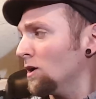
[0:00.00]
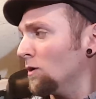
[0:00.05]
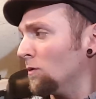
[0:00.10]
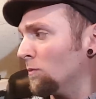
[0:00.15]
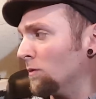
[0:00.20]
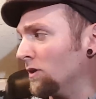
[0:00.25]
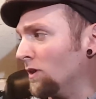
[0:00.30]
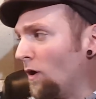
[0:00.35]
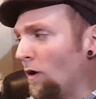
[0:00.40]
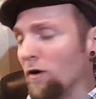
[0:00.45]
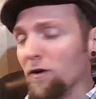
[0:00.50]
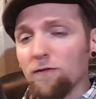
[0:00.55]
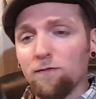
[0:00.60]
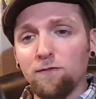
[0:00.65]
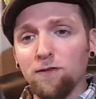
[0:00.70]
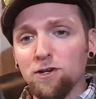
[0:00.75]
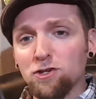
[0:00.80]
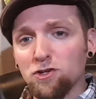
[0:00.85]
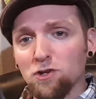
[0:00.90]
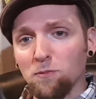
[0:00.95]
with
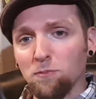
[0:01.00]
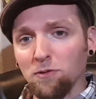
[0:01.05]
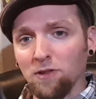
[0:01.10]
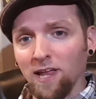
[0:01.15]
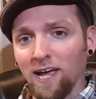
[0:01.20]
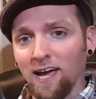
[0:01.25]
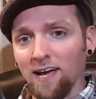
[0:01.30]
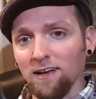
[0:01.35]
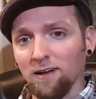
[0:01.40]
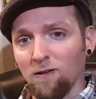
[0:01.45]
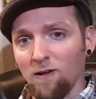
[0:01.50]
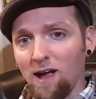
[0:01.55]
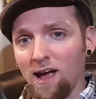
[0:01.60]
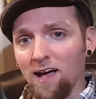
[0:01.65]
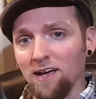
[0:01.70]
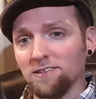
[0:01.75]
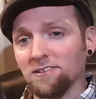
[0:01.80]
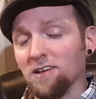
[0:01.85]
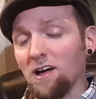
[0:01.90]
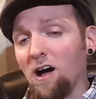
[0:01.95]
artificial plant
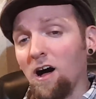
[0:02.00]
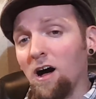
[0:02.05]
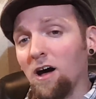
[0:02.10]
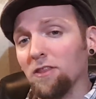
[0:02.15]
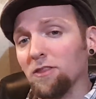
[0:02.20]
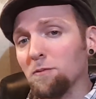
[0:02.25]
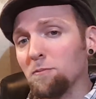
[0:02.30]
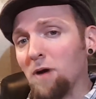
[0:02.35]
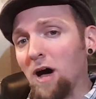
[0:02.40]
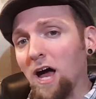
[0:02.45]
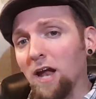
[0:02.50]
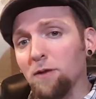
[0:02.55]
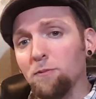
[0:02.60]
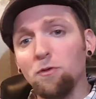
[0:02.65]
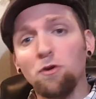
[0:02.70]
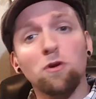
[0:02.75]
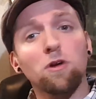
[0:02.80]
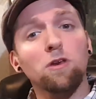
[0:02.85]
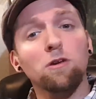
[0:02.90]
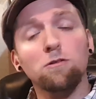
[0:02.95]
grass on the bottom.
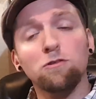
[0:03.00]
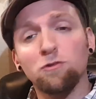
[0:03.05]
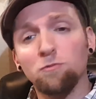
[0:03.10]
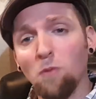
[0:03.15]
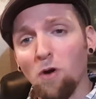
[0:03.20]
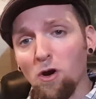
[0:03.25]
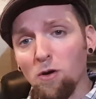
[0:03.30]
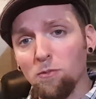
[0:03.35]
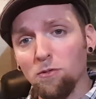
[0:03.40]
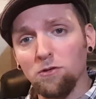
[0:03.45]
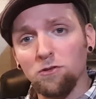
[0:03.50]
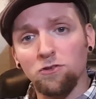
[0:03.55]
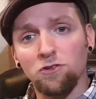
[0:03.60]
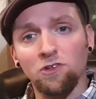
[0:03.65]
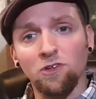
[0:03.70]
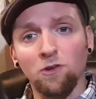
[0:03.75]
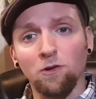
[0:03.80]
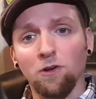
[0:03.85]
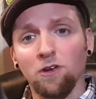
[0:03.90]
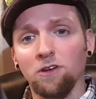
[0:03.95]
You can use
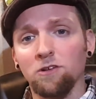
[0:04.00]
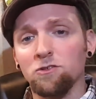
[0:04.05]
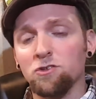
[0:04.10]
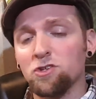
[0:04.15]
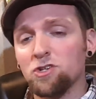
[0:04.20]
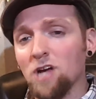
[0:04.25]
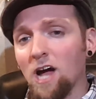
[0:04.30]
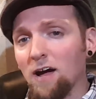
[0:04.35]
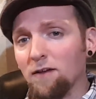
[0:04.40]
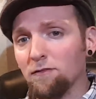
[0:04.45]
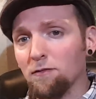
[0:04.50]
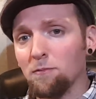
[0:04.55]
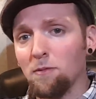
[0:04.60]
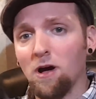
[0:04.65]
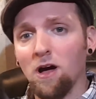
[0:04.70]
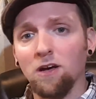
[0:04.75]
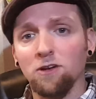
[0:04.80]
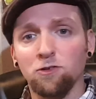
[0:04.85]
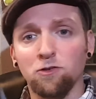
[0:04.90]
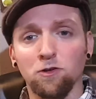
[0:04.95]
marbles, you can use java
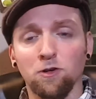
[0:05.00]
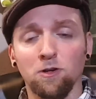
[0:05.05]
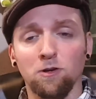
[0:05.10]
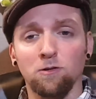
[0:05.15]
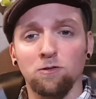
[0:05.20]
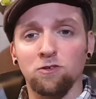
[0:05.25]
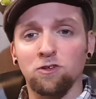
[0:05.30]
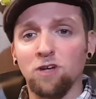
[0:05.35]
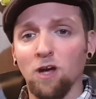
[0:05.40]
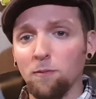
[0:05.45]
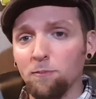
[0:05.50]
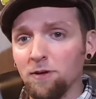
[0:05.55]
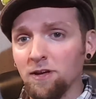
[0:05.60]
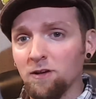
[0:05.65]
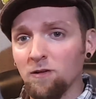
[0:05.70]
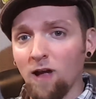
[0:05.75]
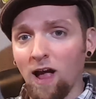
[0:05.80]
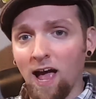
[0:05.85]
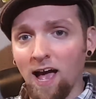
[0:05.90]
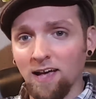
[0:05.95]
moss, you can use guppy
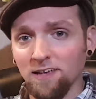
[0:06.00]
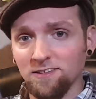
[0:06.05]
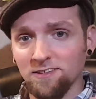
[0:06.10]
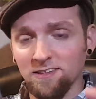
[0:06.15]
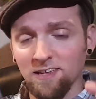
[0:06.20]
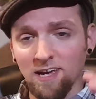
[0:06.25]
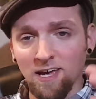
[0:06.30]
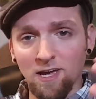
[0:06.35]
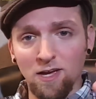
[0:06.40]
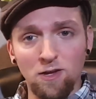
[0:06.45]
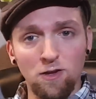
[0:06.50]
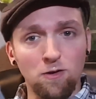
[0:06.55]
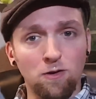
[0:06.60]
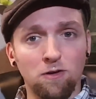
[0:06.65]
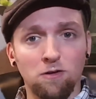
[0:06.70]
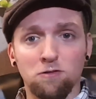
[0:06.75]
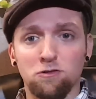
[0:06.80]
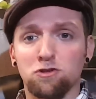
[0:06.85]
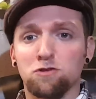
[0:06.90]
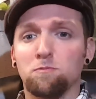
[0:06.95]
grass, you
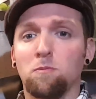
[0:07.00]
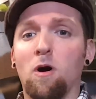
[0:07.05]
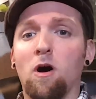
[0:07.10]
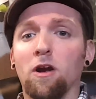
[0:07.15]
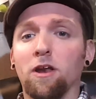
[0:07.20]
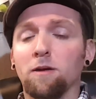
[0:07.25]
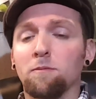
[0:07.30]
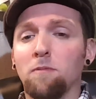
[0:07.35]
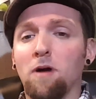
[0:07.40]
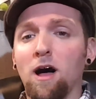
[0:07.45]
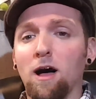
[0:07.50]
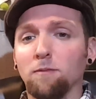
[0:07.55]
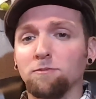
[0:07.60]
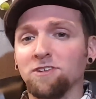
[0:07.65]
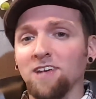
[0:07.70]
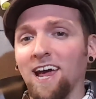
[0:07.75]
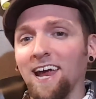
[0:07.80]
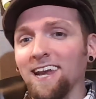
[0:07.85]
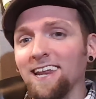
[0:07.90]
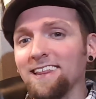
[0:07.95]
can use spawning
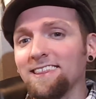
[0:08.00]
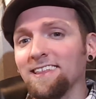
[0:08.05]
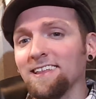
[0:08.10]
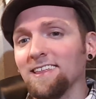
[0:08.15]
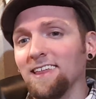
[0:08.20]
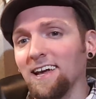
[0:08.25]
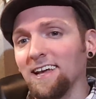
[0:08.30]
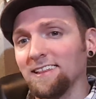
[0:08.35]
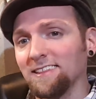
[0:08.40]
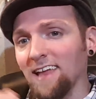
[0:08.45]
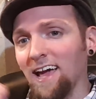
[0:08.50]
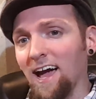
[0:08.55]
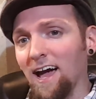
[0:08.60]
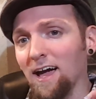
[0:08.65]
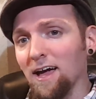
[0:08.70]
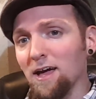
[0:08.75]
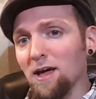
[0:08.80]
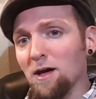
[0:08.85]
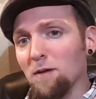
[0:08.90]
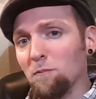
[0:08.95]
mops, anything like
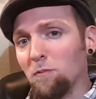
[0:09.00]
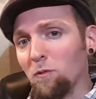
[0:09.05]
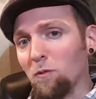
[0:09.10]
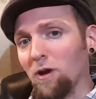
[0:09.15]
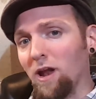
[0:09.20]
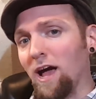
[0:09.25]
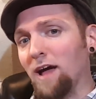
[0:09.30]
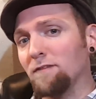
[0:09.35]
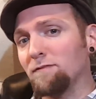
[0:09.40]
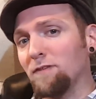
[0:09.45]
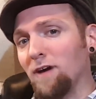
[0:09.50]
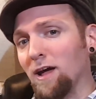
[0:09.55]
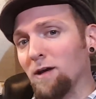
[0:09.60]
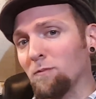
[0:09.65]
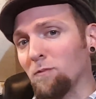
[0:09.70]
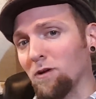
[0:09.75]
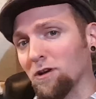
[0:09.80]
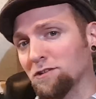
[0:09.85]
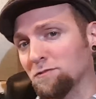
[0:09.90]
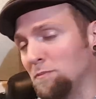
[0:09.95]
that. But what I
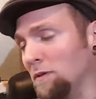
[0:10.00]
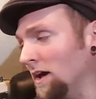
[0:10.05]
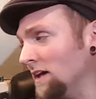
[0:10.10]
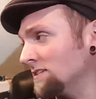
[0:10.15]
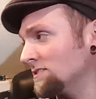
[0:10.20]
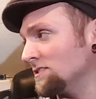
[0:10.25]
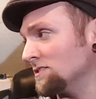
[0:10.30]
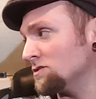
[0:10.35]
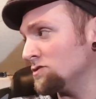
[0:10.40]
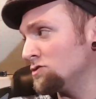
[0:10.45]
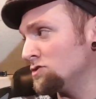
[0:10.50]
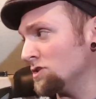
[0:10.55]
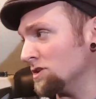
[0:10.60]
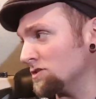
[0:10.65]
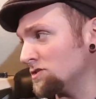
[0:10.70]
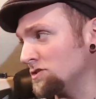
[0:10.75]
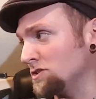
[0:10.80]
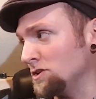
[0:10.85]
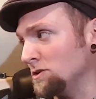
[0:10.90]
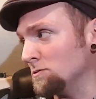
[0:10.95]
find works best is
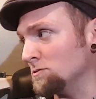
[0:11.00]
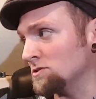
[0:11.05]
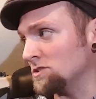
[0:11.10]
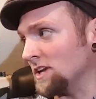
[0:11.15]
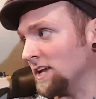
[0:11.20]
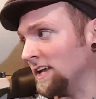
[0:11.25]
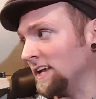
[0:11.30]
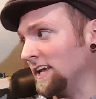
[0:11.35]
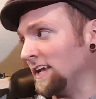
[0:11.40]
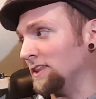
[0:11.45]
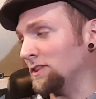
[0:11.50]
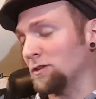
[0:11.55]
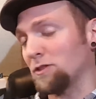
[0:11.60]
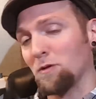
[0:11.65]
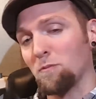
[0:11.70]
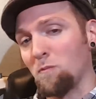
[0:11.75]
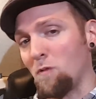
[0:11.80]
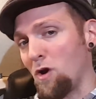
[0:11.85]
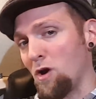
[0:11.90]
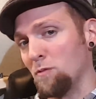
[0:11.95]
just using either
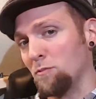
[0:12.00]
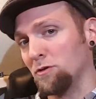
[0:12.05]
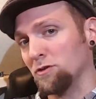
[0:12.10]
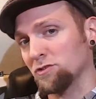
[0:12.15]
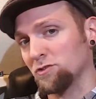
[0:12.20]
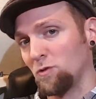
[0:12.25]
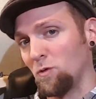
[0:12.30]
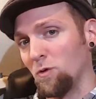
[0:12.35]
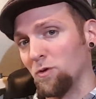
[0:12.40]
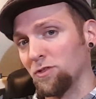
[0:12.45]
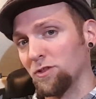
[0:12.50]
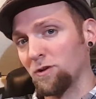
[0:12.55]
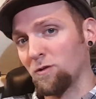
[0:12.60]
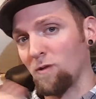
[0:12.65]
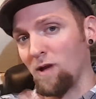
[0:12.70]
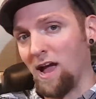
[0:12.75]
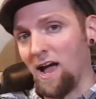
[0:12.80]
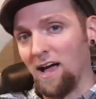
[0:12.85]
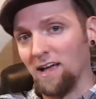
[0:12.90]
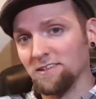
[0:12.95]
the marbles or the
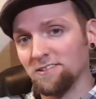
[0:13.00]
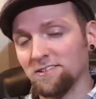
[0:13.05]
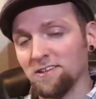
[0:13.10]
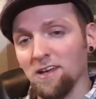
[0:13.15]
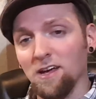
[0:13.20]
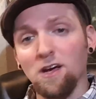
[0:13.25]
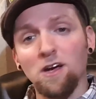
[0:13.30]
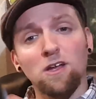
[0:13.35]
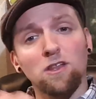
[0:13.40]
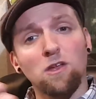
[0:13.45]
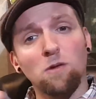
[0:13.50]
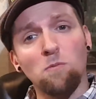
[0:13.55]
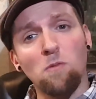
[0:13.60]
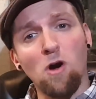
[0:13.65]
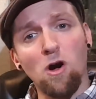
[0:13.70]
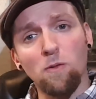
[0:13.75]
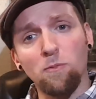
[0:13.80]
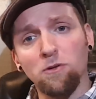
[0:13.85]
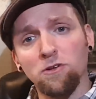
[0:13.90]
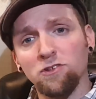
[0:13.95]
grass. The
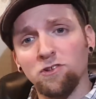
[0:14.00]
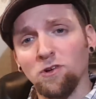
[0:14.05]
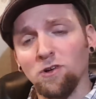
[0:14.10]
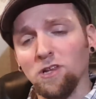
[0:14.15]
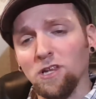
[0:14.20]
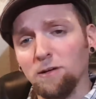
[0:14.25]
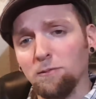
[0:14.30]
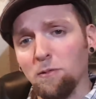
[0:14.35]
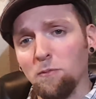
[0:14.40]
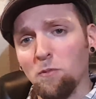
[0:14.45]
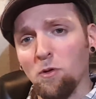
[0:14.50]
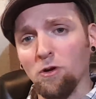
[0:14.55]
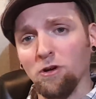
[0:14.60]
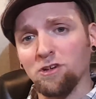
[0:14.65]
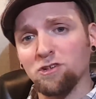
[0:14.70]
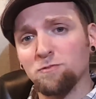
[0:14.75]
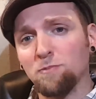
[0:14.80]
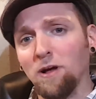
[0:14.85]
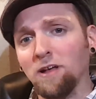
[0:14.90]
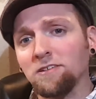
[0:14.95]
marbles are a little bit more
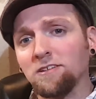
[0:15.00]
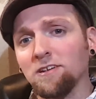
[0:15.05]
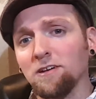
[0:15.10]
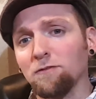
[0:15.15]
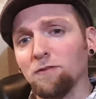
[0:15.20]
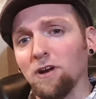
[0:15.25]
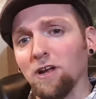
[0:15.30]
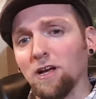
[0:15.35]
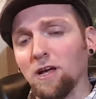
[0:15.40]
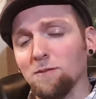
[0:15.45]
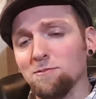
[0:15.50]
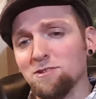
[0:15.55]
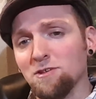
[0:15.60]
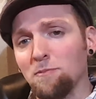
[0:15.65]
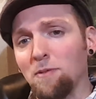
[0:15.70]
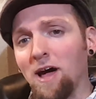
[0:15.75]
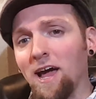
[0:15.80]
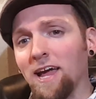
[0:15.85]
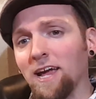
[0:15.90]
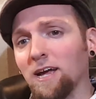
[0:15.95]
expensive when it comes to
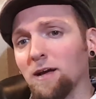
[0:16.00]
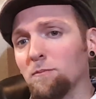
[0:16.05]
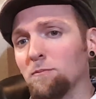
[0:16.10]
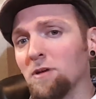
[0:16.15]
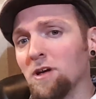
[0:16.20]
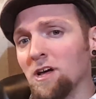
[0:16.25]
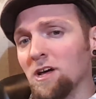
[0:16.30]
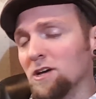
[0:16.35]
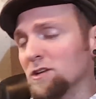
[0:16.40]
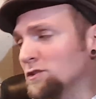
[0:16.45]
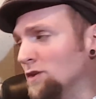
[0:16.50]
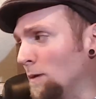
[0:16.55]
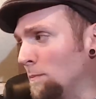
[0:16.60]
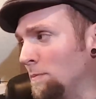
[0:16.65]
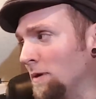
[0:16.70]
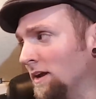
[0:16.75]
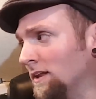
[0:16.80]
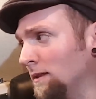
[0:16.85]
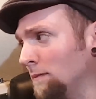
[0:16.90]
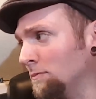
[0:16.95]
buying them, so I
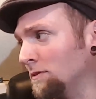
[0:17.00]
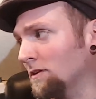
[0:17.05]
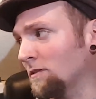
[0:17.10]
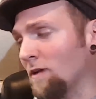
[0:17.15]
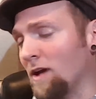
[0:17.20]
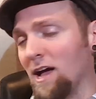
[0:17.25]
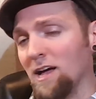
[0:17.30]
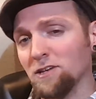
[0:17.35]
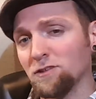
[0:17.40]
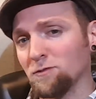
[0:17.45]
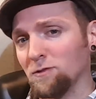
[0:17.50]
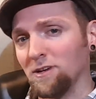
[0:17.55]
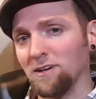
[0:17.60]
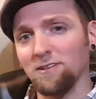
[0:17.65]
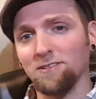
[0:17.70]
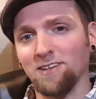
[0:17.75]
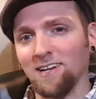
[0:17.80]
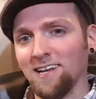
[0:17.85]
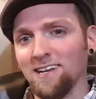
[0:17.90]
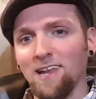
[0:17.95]
picked up the grass really.
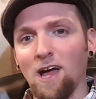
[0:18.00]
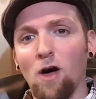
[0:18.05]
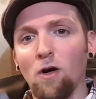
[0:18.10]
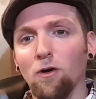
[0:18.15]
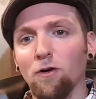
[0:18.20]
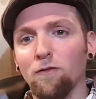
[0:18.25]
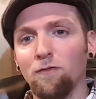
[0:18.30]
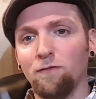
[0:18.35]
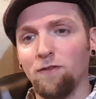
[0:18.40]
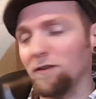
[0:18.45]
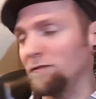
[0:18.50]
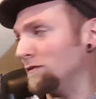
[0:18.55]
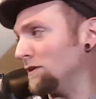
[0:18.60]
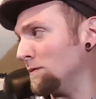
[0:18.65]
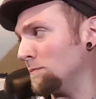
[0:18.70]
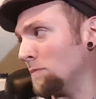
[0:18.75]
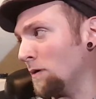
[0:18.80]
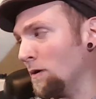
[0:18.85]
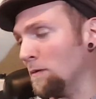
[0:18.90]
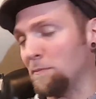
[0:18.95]
It's like
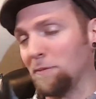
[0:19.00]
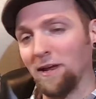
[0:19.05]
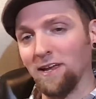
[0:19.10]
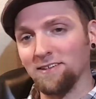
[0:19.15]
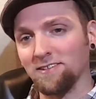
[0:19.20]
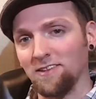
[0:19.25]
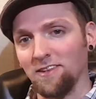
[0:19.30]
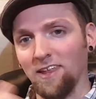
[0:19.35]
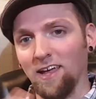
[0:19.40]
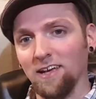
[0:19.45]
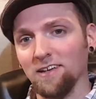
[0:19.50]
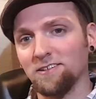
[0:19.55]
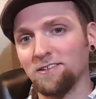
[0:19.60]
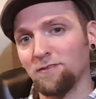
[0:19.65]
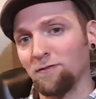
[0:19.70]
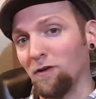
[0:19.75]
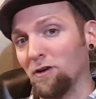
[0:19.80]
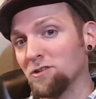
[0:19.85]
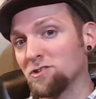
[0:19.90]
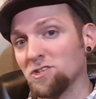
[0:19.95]
$1.50 per piece of this
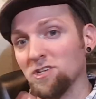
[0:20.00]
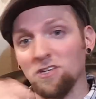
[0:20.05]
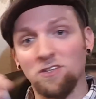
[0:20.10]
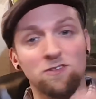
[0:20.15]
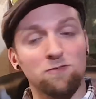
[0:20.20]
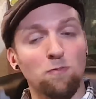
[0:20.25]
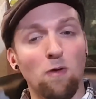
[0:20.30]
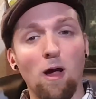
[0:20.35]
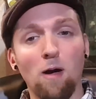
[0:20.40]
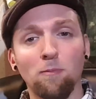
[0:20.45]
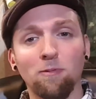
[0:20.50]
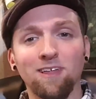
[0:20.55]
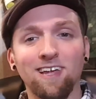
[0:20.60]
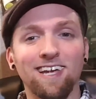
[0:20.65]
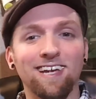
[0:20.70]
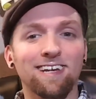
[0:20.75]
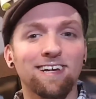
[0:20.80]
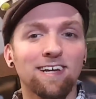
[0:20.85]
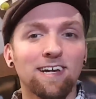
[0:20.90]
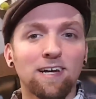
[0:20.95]
versus
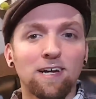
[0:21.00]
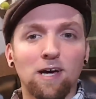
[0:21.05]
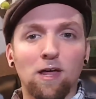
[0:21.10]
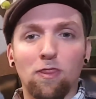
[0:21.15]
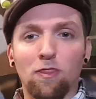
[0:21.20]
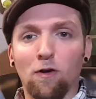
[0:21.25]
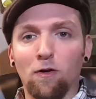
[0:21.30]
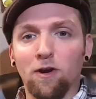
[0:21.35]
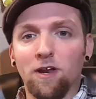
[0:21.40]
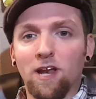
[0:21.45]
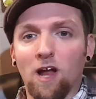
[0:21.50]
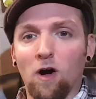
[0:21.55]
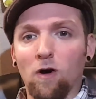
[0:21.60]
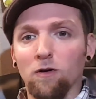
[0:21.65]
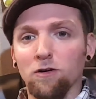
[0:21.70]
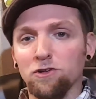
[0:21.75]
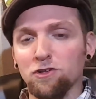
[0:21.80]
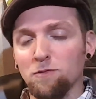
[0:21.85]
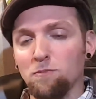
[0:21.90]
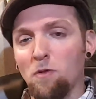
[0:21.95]
probably
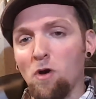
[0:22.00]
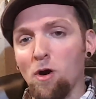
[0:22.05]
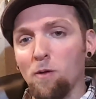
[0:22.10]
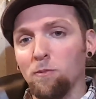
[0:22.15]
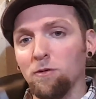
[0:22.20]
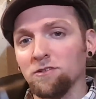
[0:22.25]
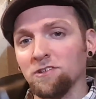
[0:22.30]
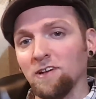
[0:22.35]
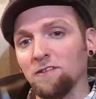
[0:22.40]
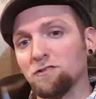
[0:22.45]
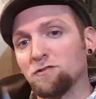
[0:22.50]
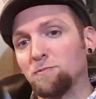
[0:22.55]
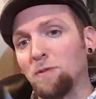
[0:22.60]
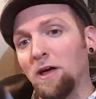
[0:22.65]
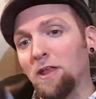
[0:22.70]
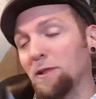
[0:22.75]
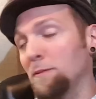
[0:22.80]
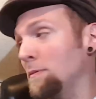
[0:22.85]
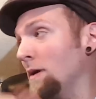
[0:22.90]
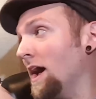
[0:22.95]
$30 in marbles I've
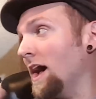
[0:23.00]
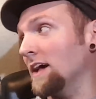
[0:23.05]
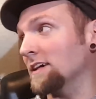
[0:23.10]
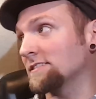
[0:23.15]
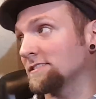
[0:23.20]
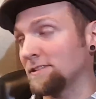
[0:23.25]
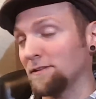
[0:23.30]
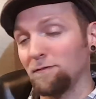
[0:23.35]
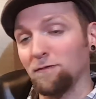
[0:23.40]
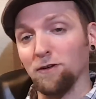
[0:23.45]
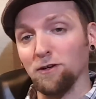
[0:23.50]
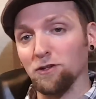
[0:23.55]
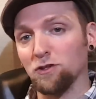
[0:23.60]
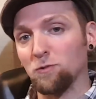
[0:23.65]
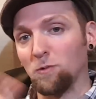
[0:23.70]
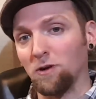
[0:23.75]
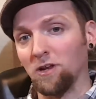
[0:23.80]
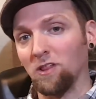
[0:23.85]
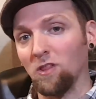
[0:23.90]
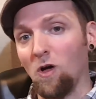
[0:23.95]
spent in the past to fill a
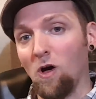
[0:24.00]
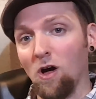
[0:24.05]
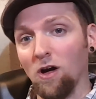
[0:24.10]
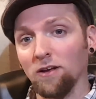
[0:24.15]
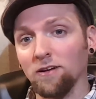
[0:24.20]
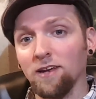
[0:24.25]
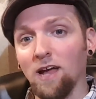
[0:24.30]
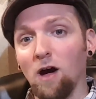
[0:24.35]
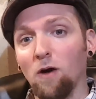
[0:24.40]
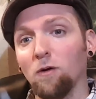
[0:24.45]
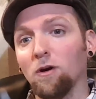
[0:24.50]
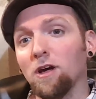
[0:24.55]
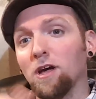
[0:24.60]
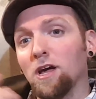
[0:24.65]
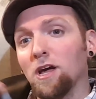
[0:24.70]
20 long. Now,